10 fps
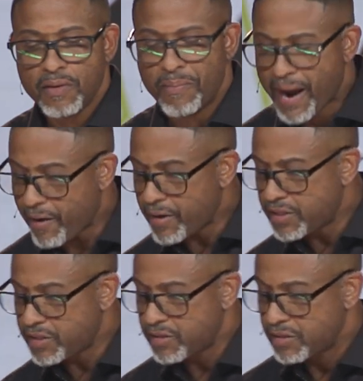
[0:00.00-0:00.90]

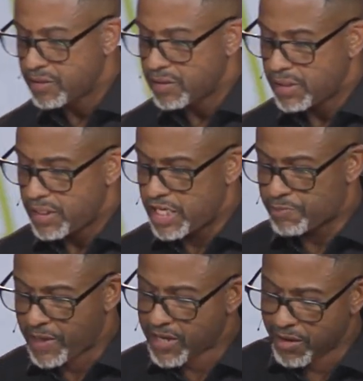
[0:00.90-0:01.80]
Marriage is
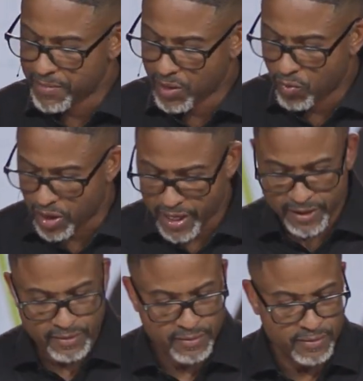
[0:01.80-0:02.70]
becoming
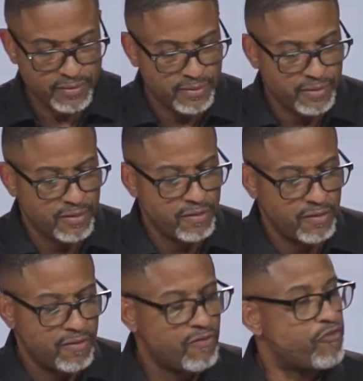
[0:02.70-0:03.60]
one
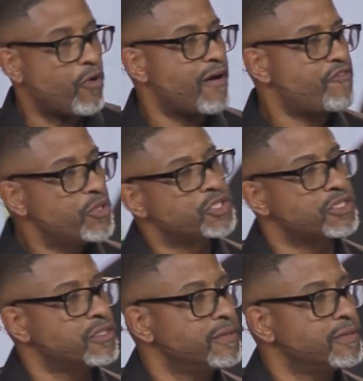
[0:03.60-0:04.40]
for our future.